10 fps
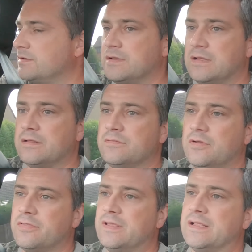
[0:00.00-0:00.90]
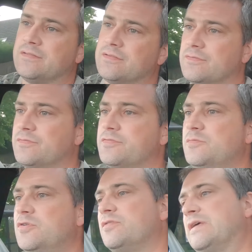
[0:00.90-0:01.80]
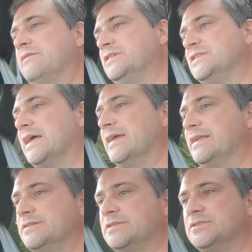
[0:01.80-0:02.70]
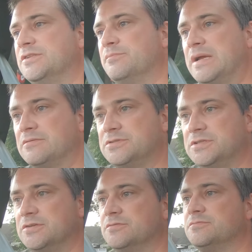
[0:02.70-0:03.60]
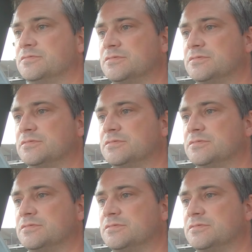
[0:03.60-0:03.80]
Uh, I think from what they were saying is, is the Mountune